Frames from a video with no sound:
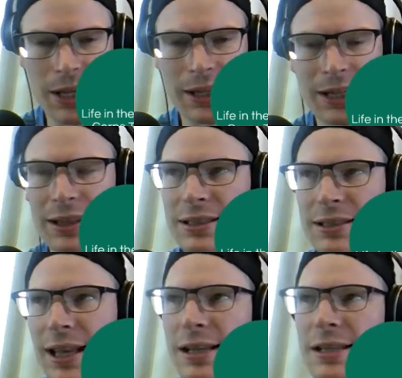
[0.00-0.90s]
I think in this
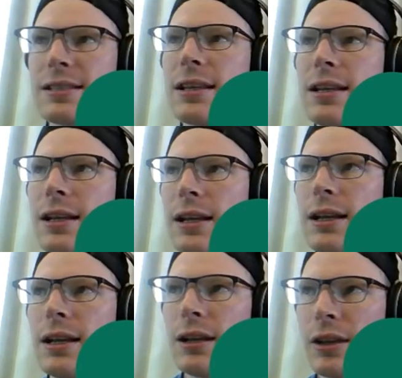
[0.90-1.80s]
case,
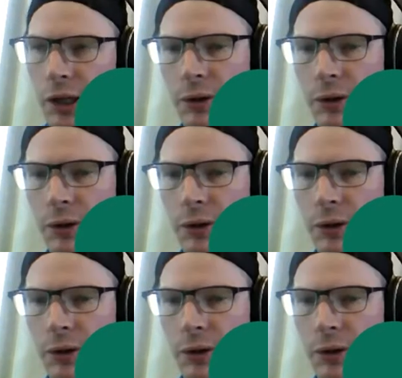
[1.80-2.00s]
the